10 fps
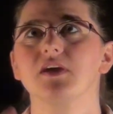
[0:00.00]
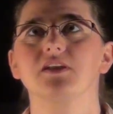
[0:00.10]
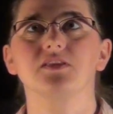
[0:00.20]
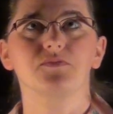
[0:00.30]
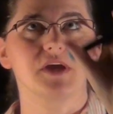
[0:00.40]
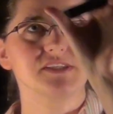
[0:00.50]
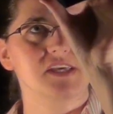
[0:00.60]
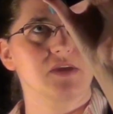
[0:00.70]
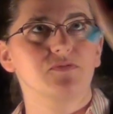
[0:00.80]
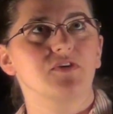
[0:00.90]
and on the right
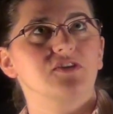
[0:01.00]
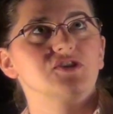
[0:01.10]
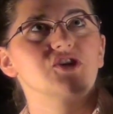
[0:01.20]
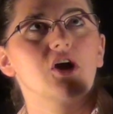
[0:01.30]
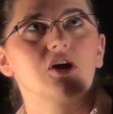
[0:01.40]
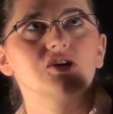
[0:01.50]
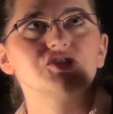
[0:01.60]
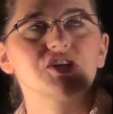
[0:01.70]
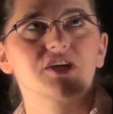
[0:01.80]
side we've got the charge